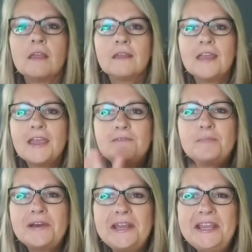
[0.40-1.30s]
Hey
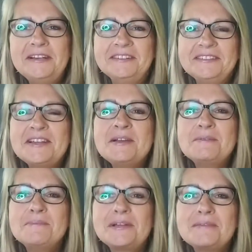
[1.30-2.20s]
everybody,
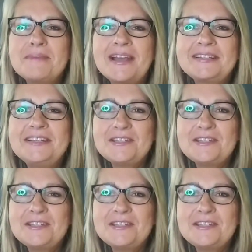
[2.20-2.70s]
welcome back to